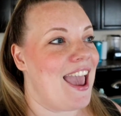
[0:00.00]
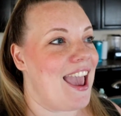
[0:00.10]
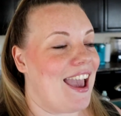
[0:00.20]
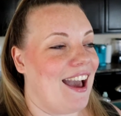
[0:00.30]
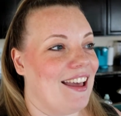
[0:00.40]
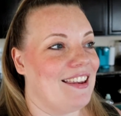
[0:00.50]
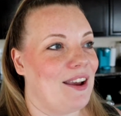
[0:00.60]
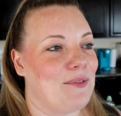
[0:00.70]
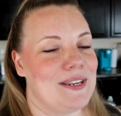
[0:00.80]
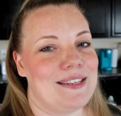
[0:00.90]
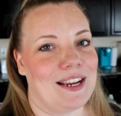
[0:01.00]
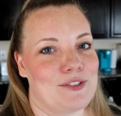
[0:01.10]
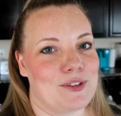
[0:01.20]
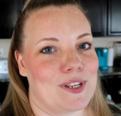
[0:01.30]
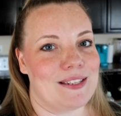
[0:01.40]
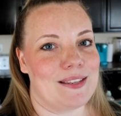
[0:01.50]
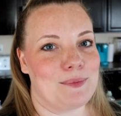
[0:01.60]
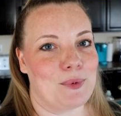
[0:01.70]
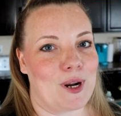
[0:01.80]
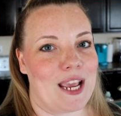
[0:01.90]
and I went to exercise
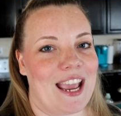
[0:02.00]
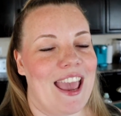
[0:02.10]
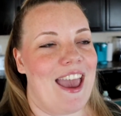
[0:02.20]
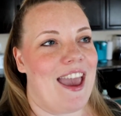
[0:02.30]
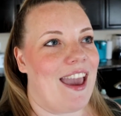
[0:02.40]
this morning